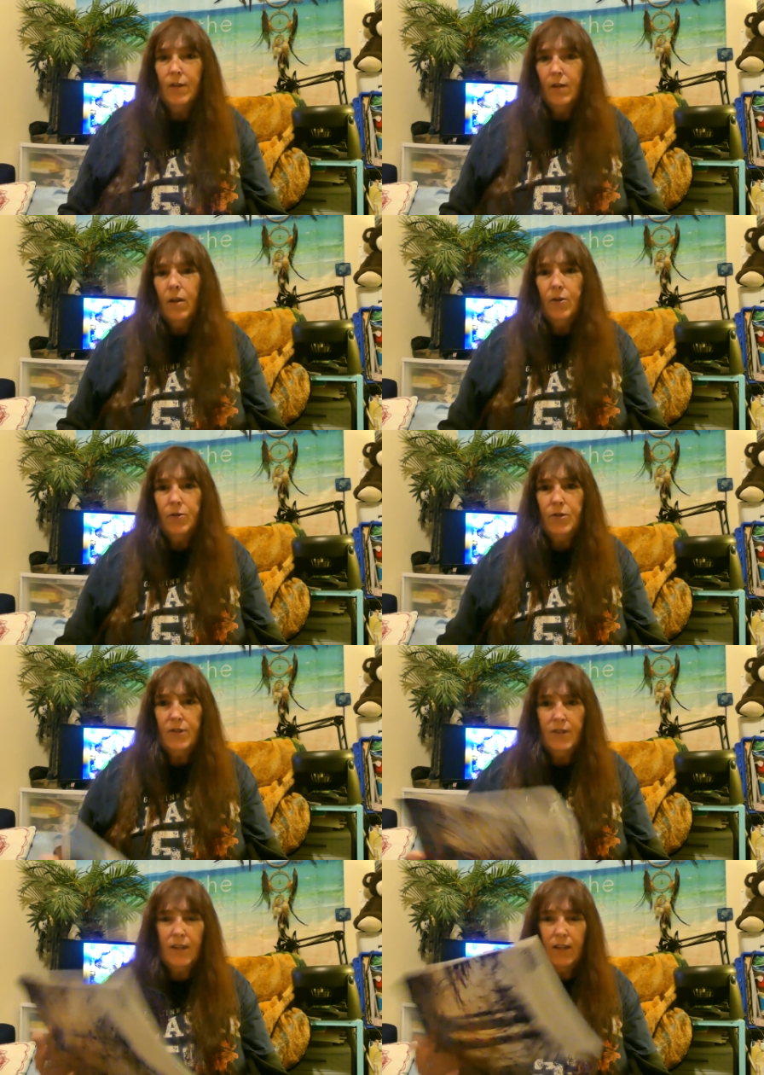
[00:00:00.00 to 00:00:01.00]
all sorts
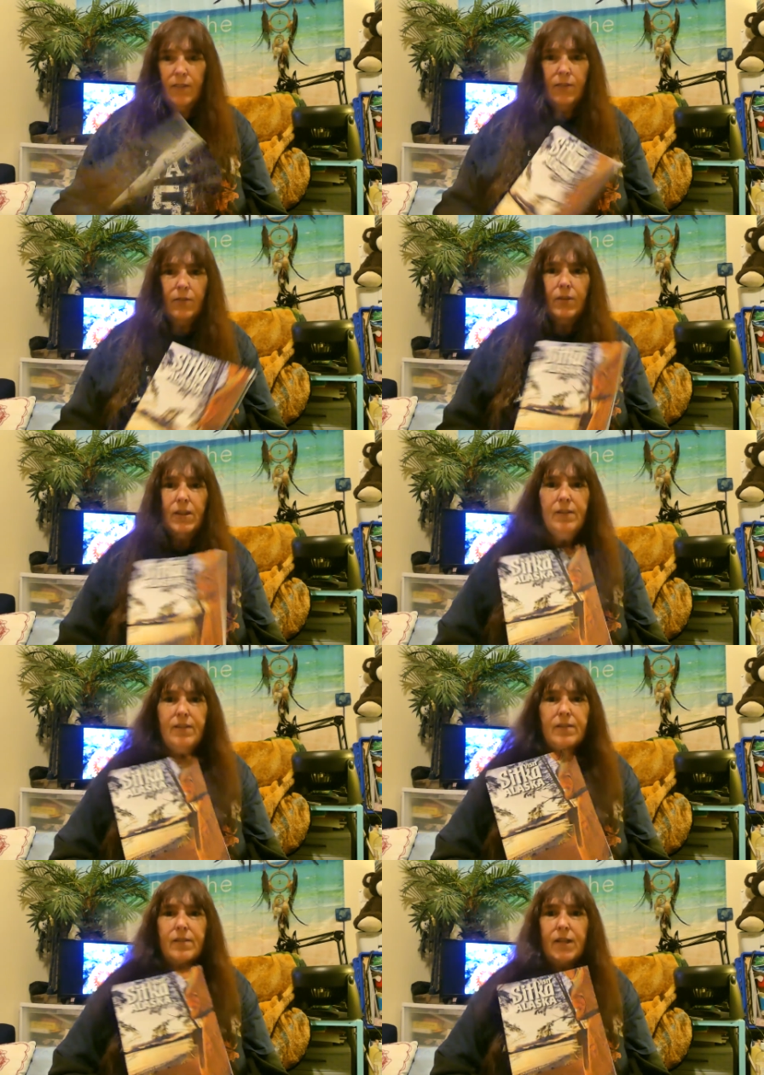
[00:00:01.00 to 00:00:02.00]
of things. So
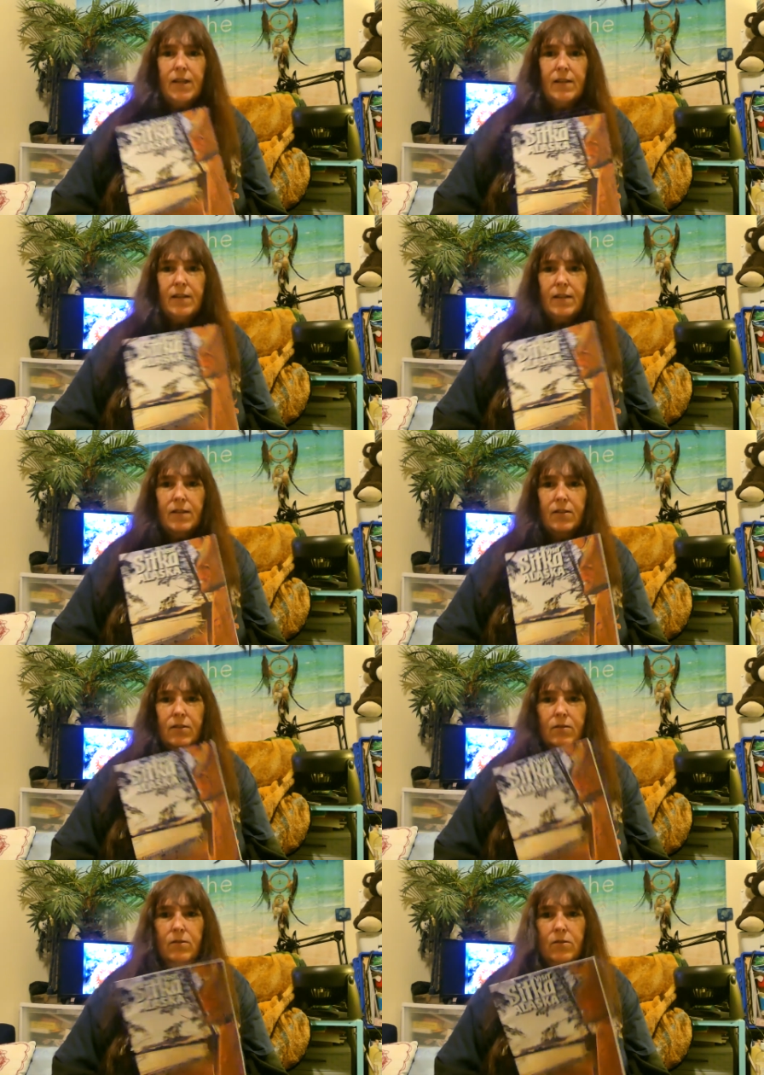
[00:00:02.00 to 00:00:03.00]
these, like I said, these
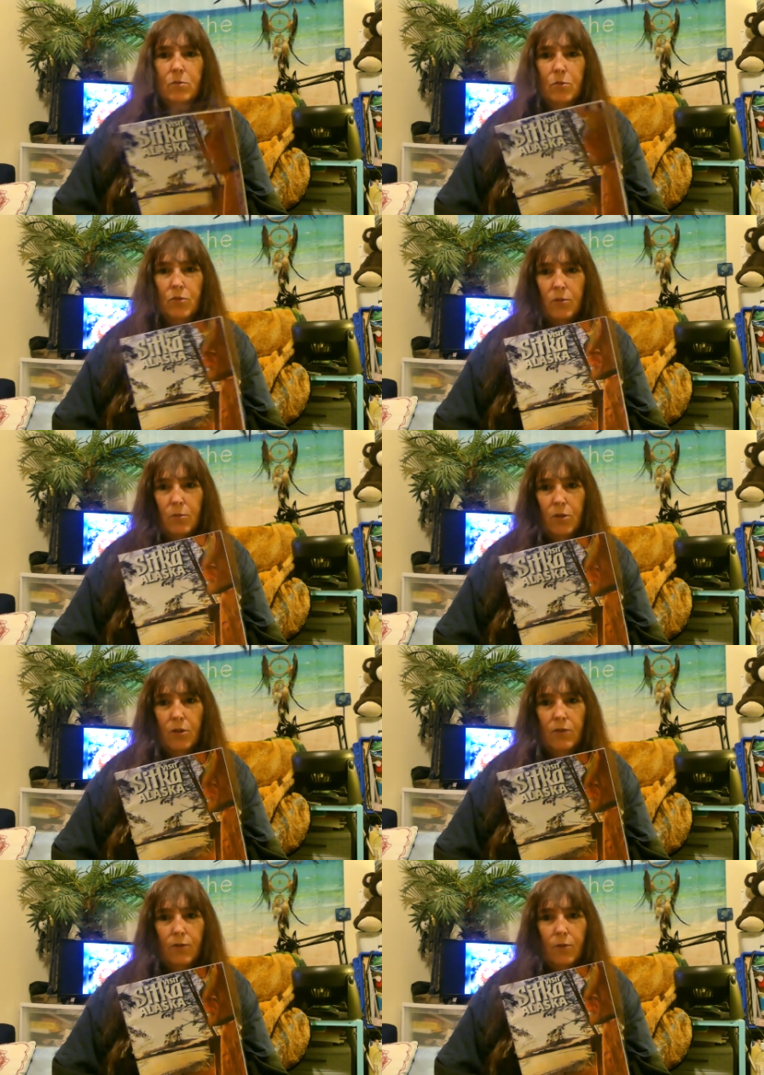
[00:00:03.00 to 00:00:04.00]
are super, super
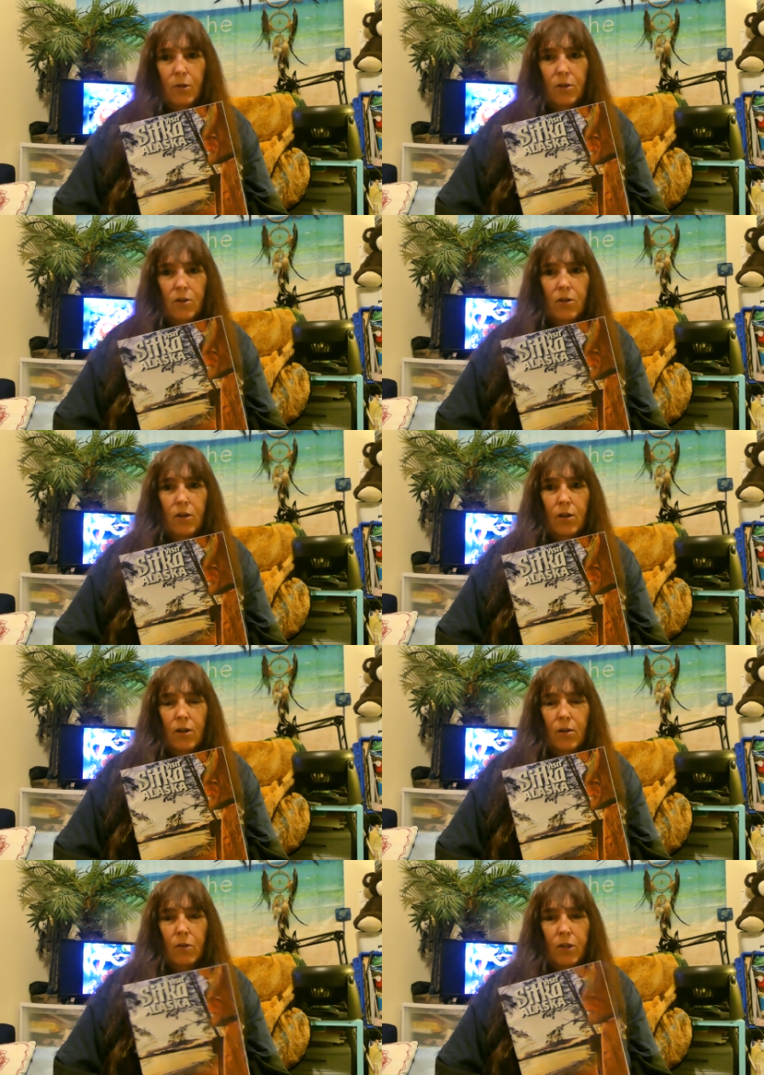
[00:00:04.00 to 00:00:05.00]
good for when you're
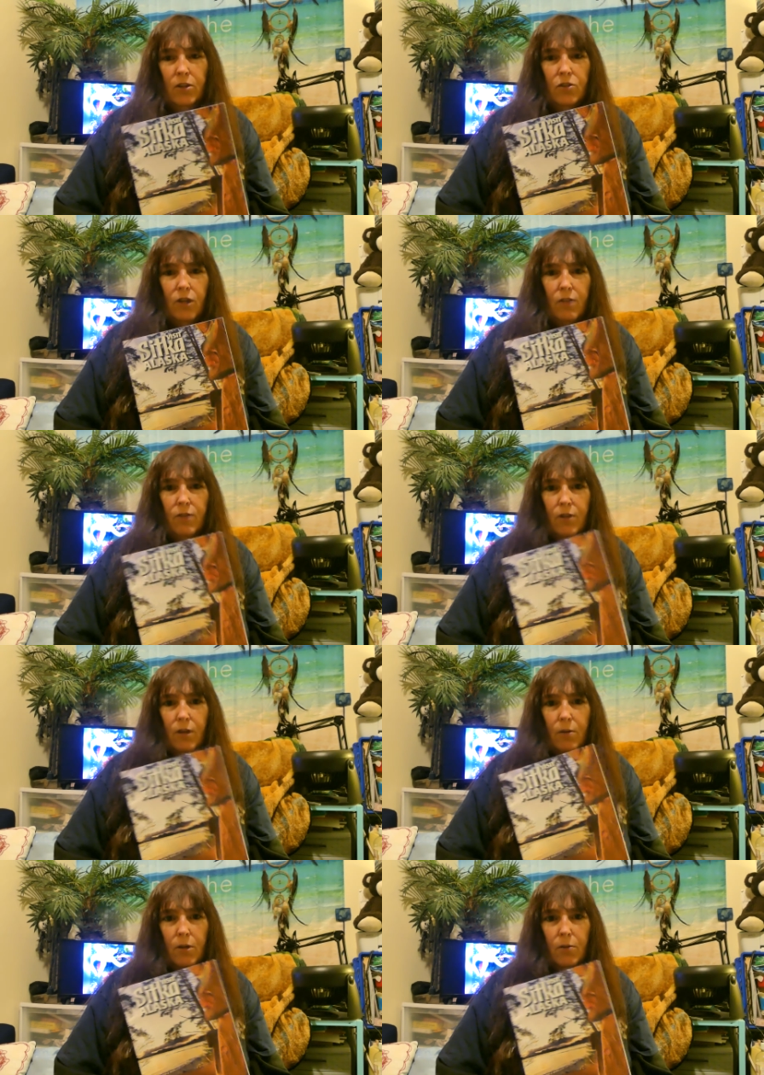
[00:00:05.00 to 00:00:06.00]
wanting to try and figure
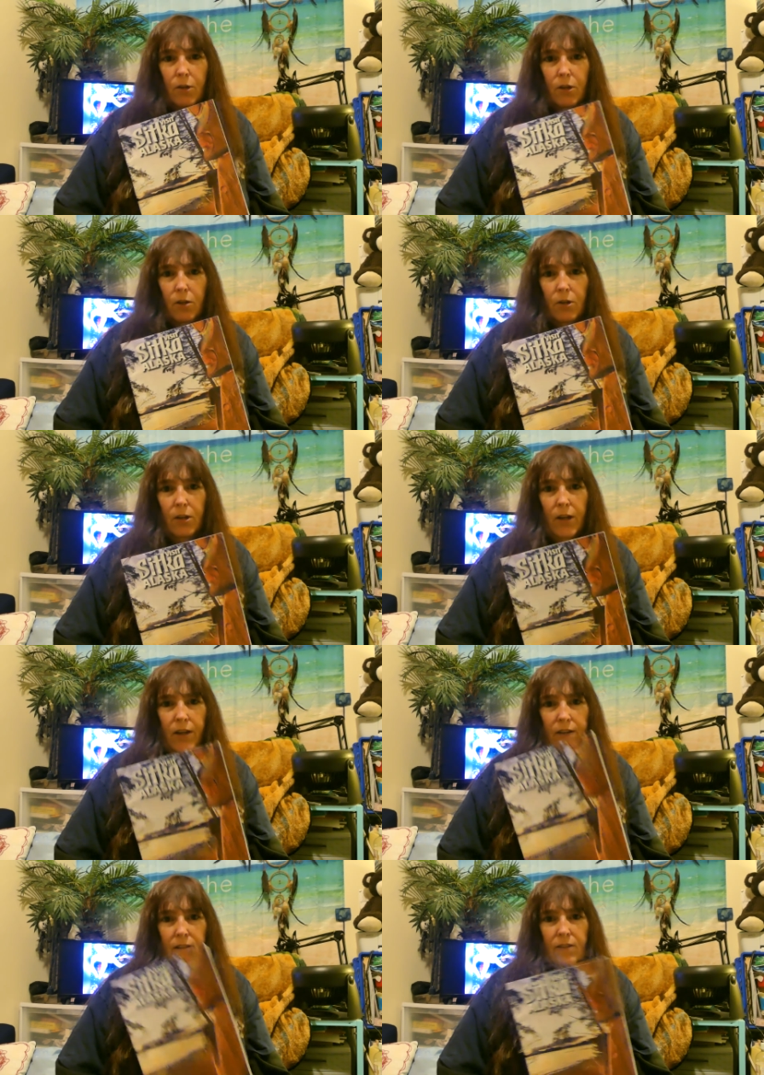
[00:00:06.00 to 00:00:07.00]
out where you want to go in Alaska.